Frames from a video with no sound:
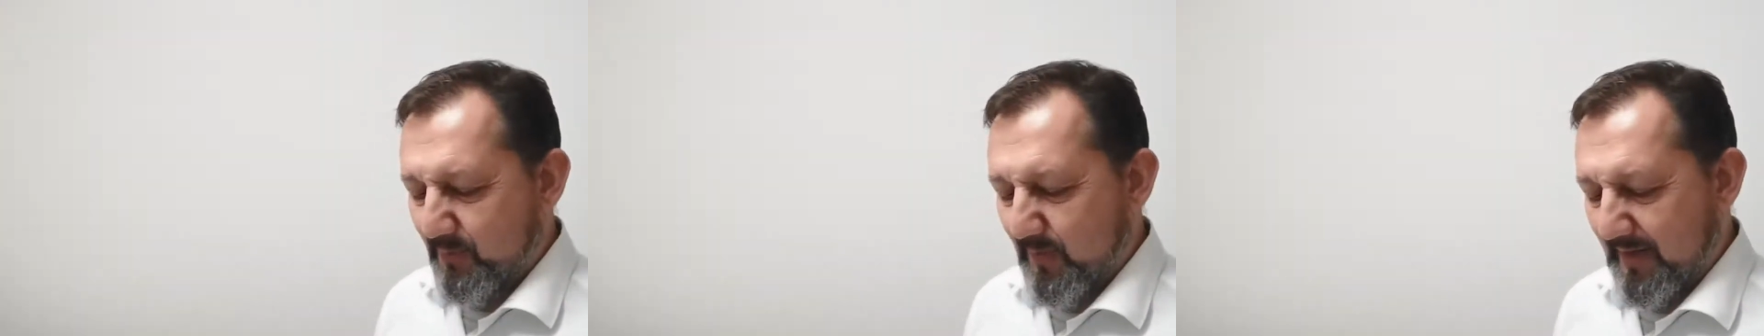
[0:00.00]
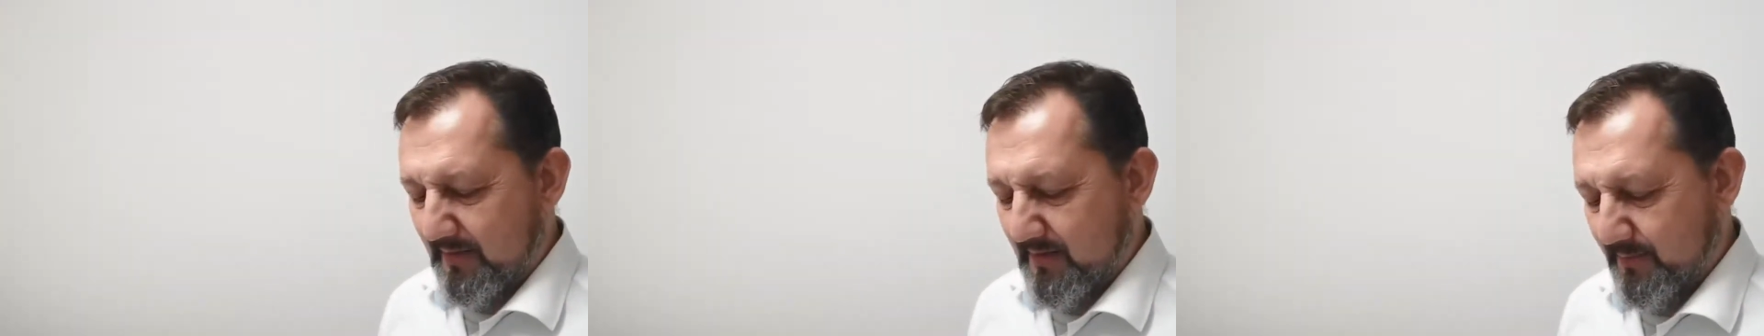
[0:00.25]

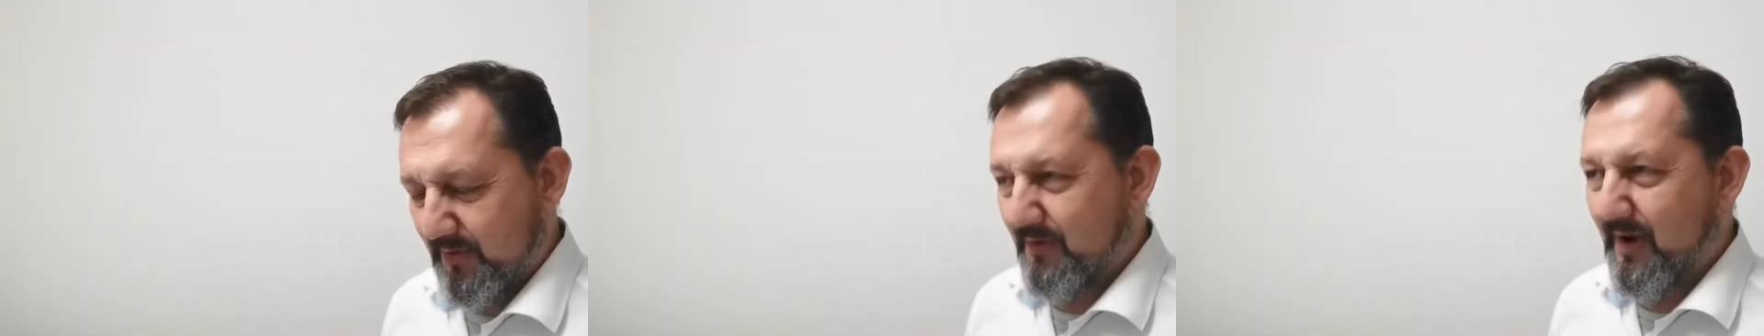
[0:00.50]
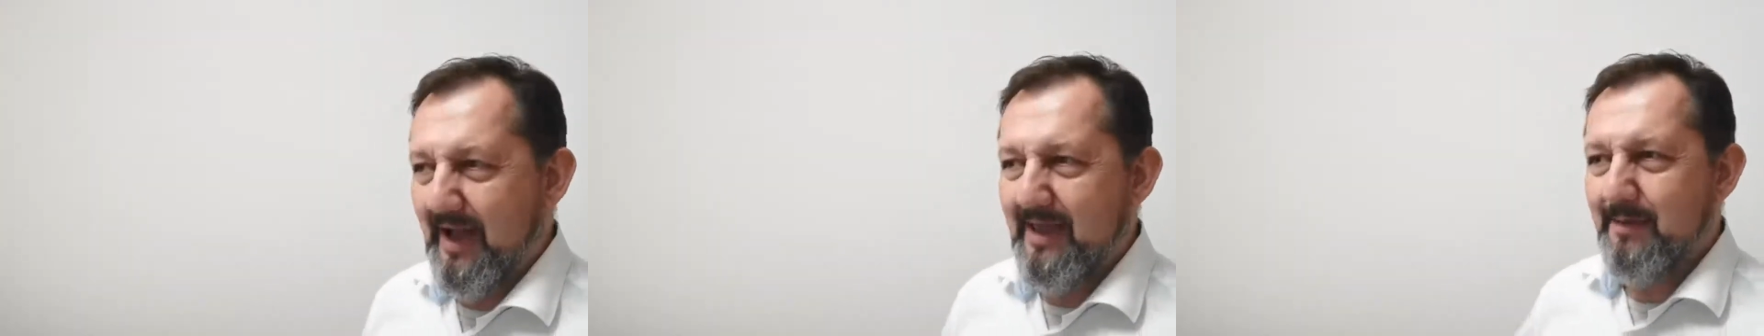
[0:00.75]
welcome. You
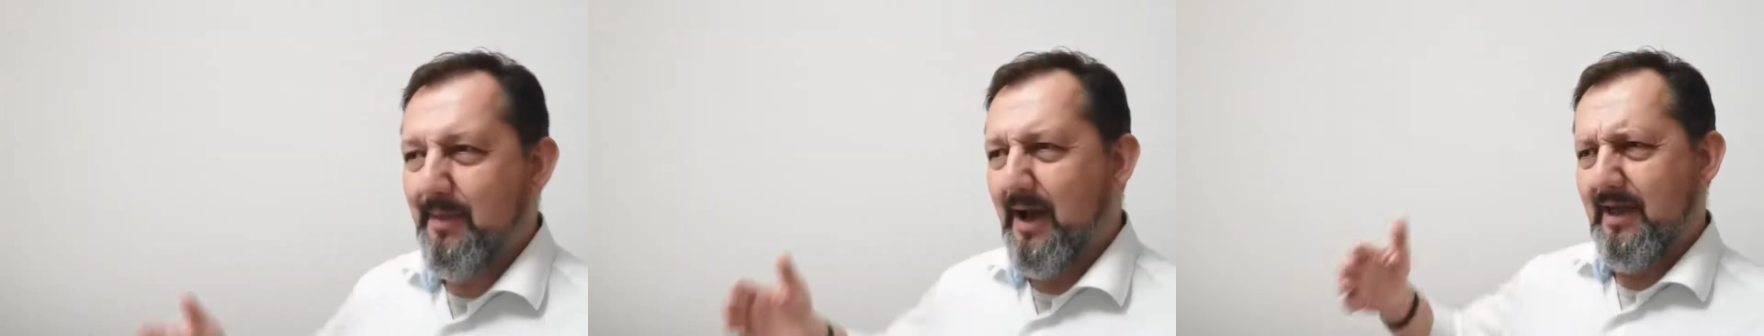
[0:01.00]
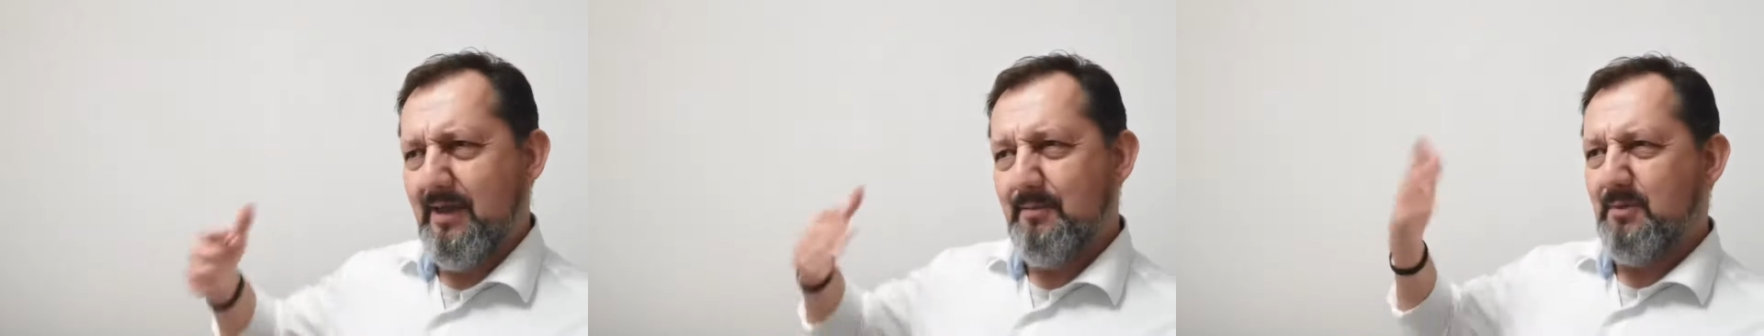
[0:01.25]
know, I
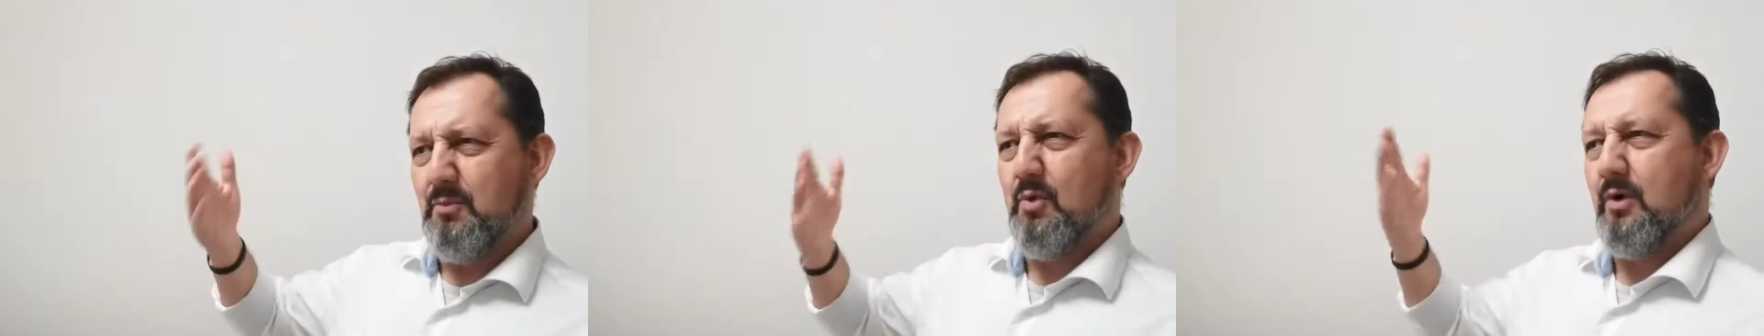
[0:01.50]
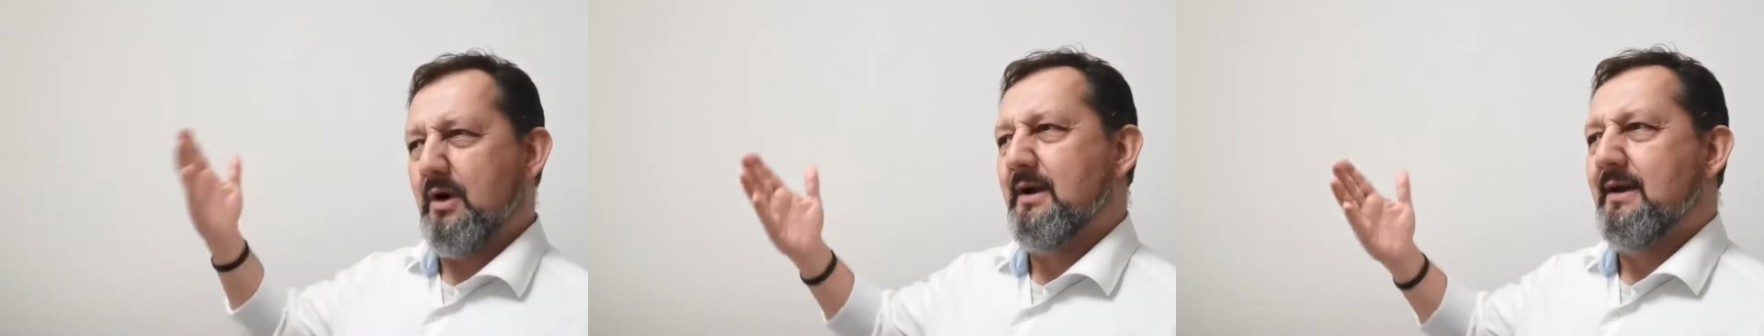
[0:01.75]
am a
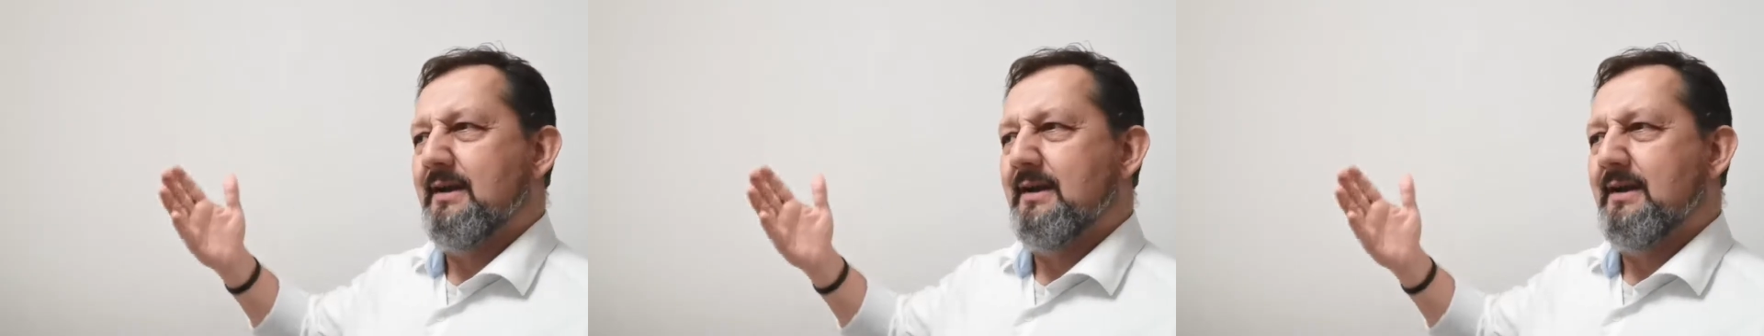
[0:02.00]
more